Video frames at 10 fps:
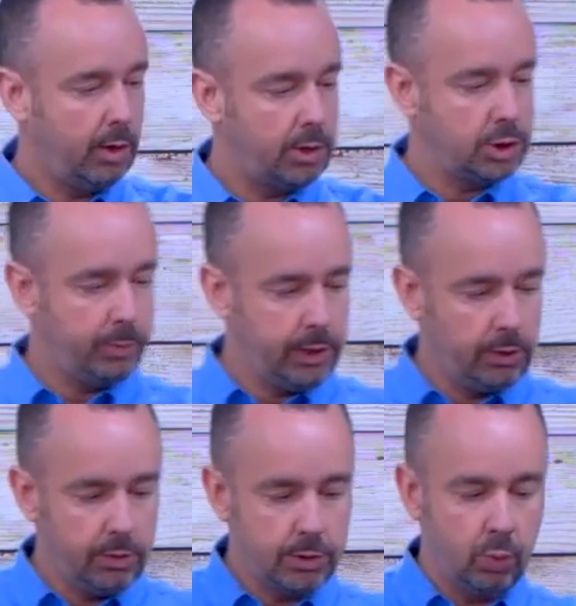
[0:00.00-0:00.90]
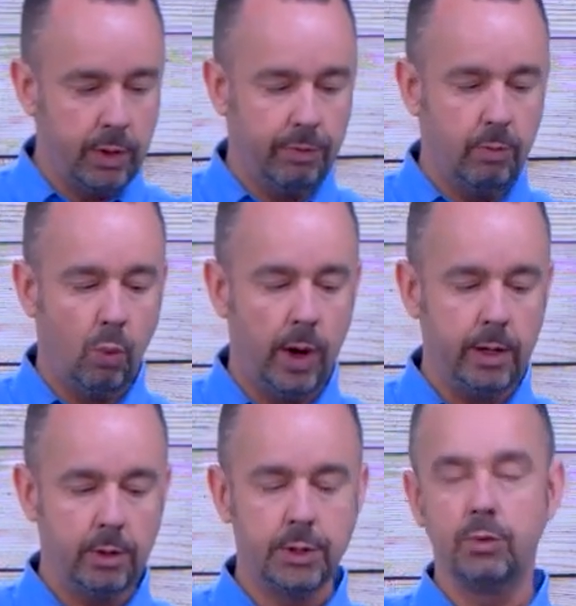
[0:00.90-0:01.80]
also be used with
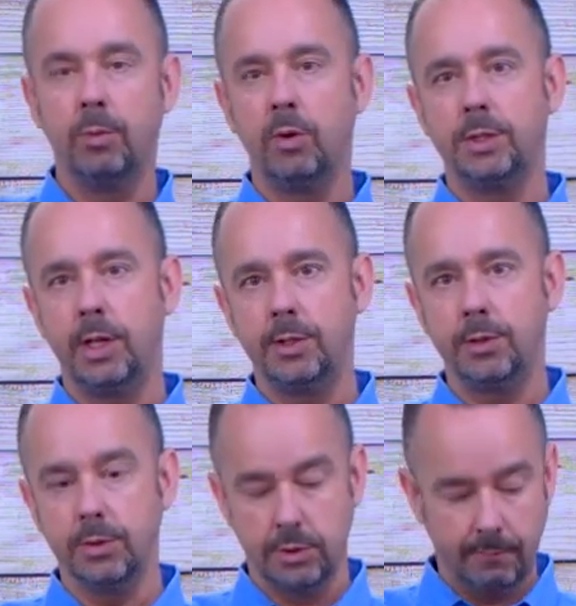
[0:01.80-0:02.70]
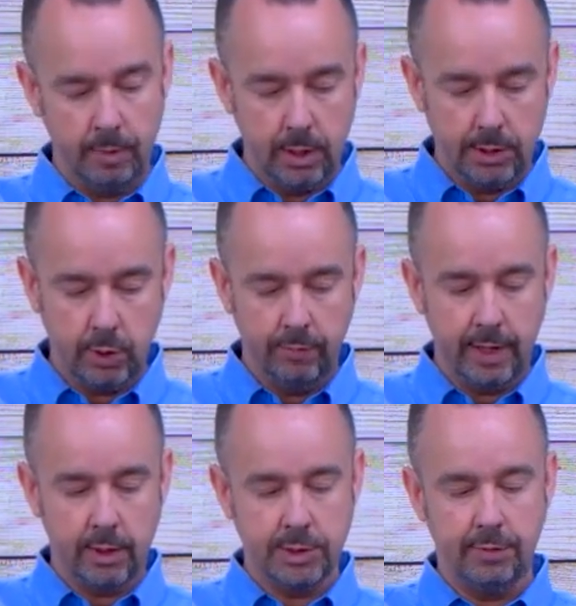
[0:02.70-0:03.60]
wireless remote sensors. So we've
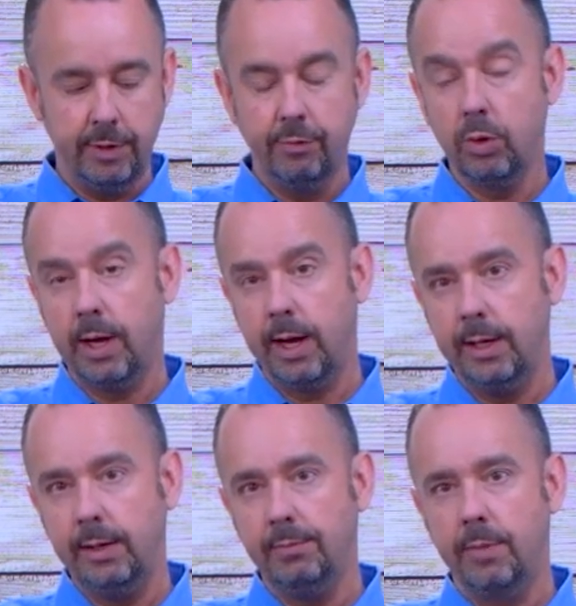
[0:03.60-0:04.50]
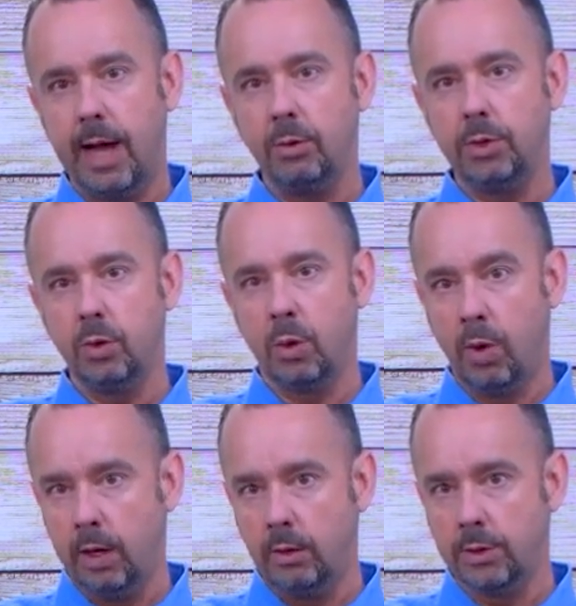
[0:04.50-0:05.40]
got our 7490 outdoor
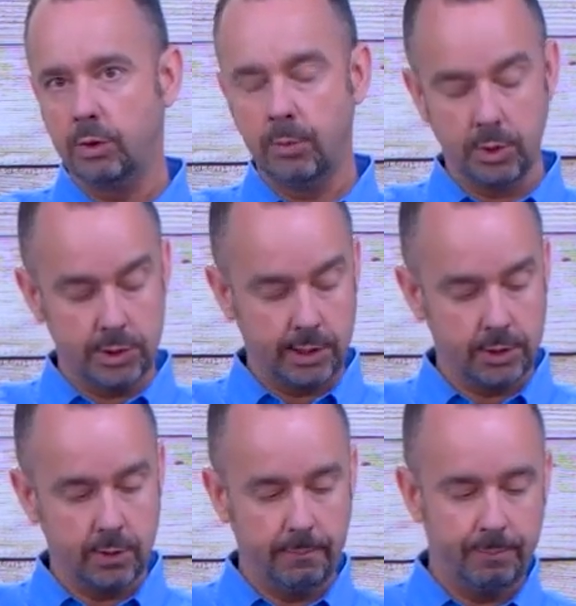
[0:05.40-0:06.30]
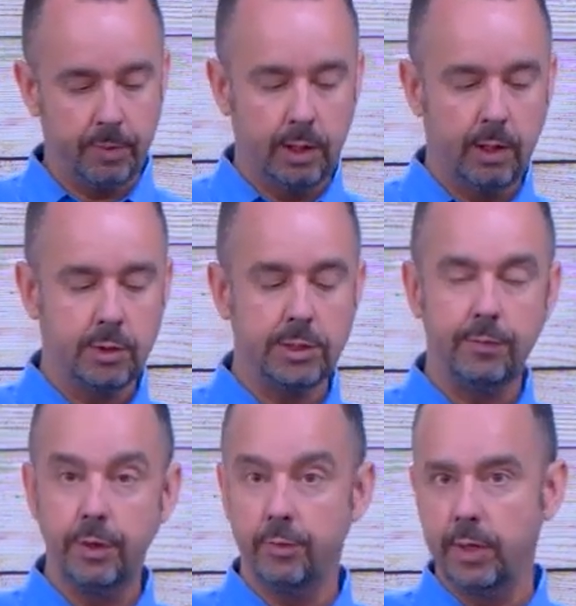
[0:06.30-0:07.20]
wireless remote sensor, our
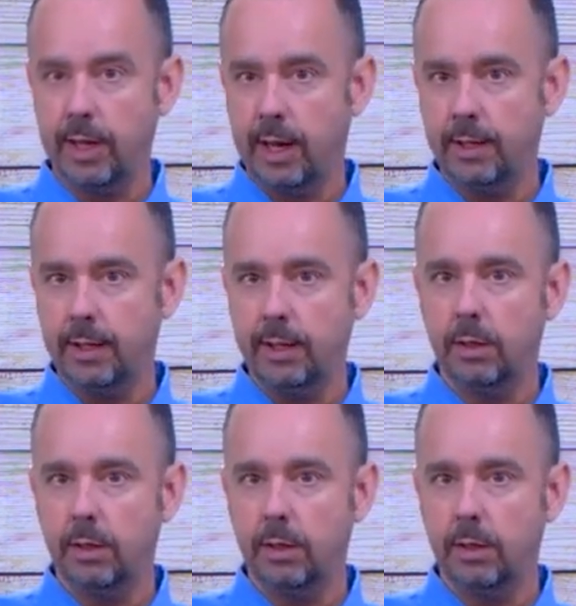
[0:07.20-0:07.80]
7390